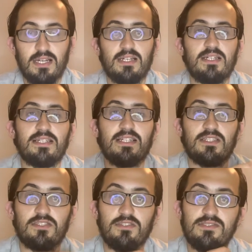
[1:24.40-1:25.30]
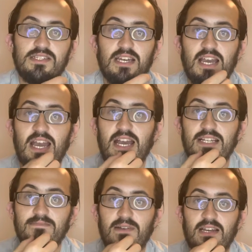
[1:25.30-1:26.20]
And then Tuesday, I
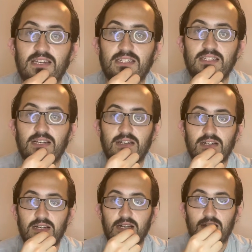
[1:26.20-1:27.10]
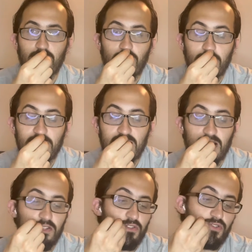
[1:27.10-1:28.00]
had my appointment
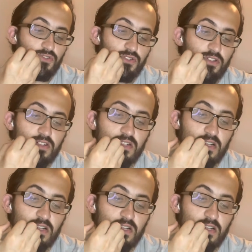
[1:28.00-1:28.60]
at North Shore.